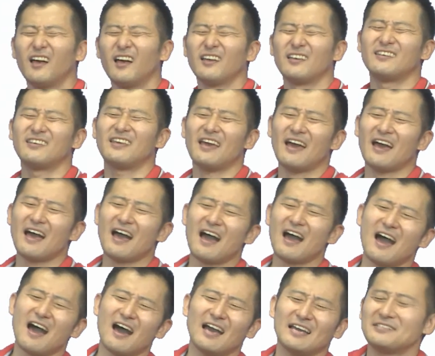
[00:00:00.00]

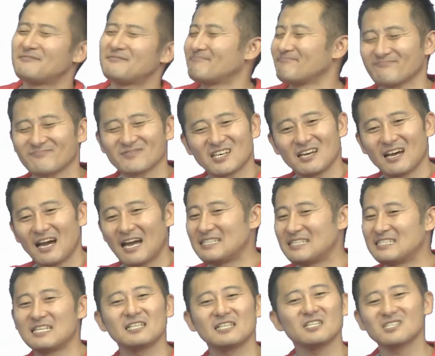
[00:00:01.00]
yeah, I
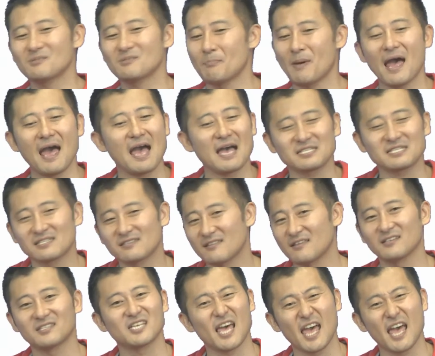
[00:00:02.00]
didn't pass
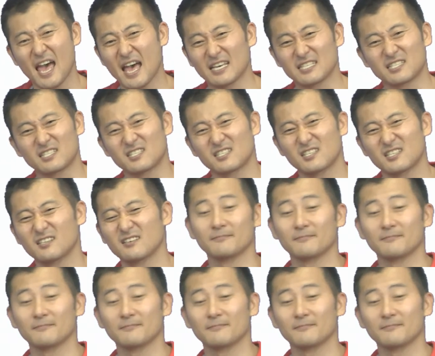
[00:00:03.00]
the test.